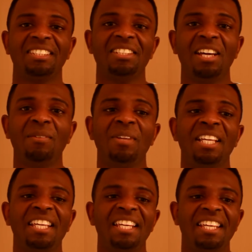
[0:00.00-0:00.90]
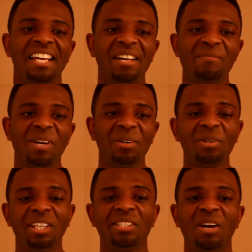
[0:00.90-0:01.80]
Now, a
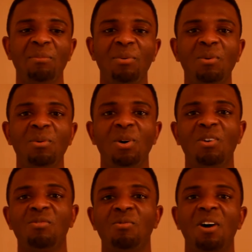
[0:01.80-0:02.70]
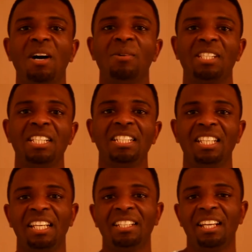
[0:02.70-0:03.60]
good example of what I was
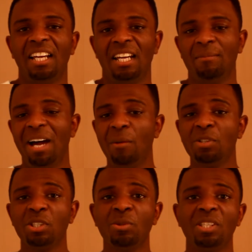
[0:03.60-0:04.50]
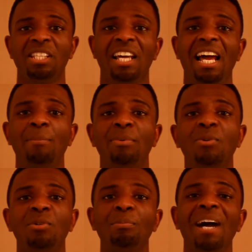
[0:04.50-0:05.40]
eating, I was using an app
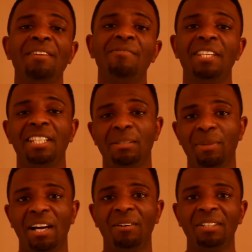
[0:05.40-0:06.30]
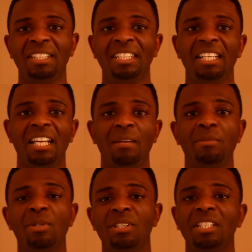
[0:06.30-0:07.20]
called MyFitnessPal.
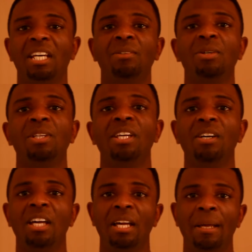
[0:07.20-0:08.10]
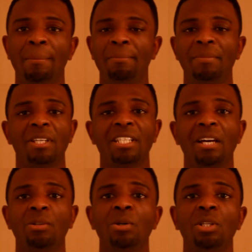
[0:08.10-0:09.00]
You can download it,
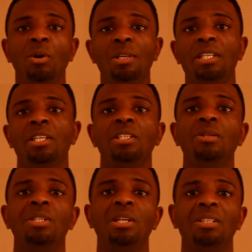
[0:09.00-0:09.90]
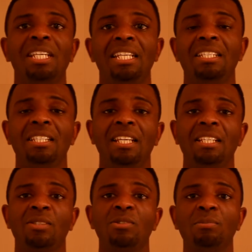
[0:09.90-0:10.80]
or you can use it on the internet.
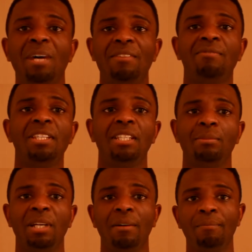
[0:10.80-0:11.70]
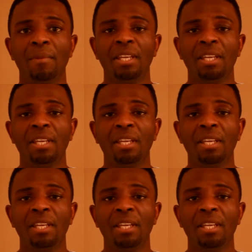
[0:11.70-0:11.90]
It's called MyFitnessPal,